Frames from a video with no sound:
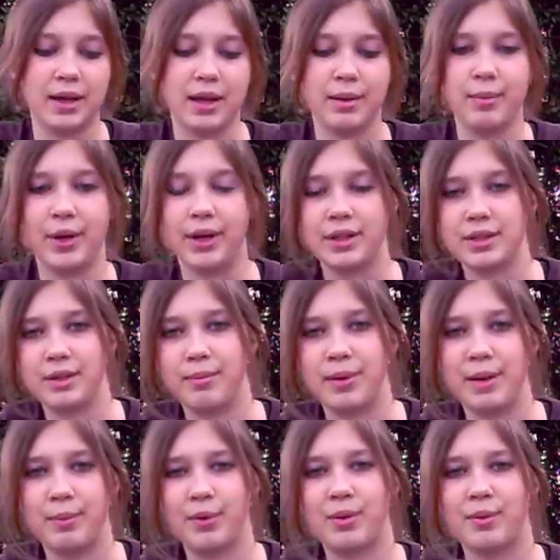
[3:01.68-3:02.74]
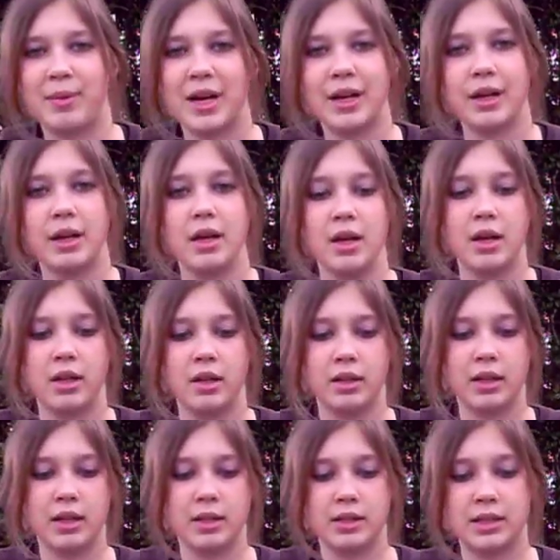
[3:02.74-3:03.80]
any, but some people it might,
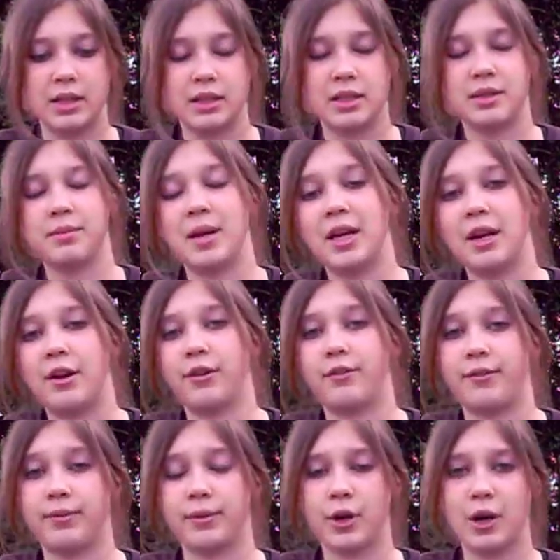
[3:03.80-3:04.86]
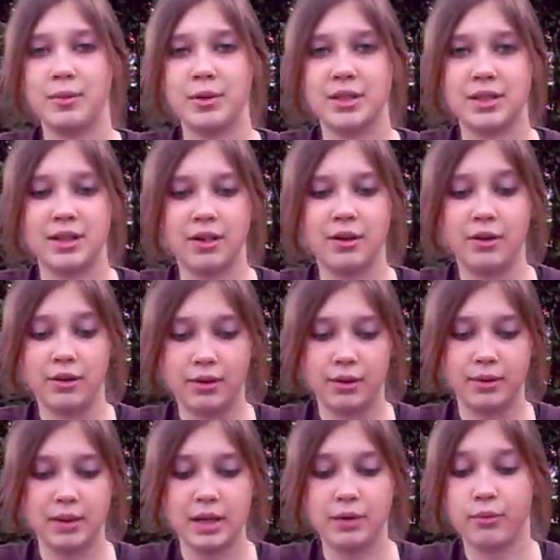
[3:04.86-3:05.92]
that since it's made out of carbon steel,
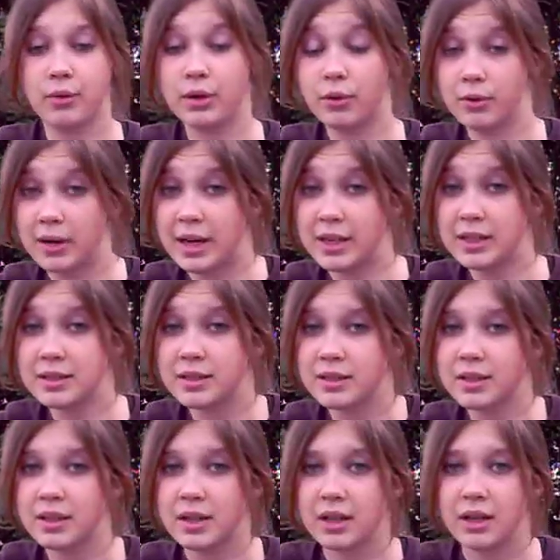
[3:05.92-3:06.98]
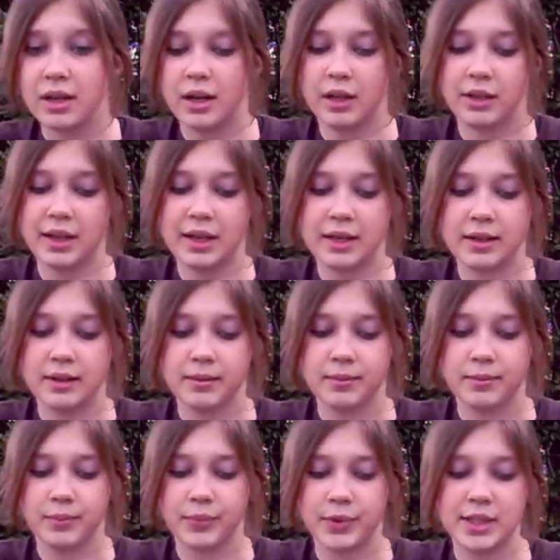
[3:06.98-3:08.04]
it will rust, unlike
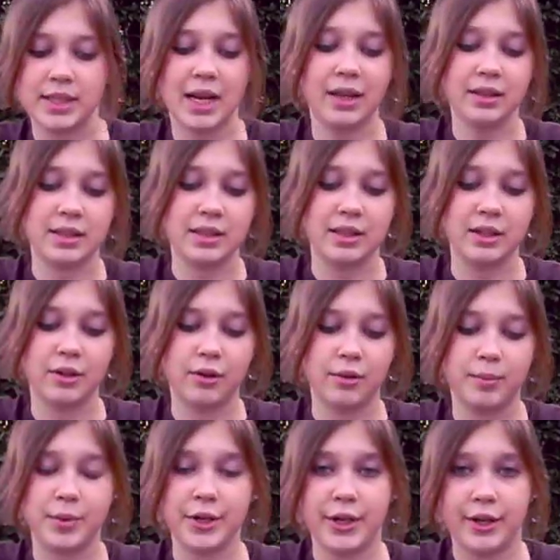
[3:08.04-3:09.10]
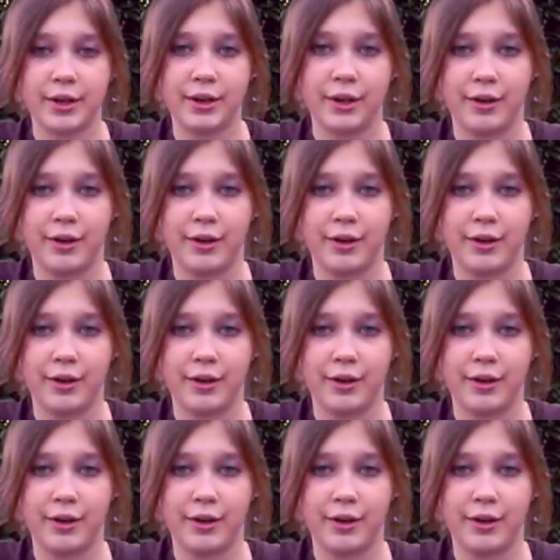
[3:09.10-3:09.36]
stainless steel. But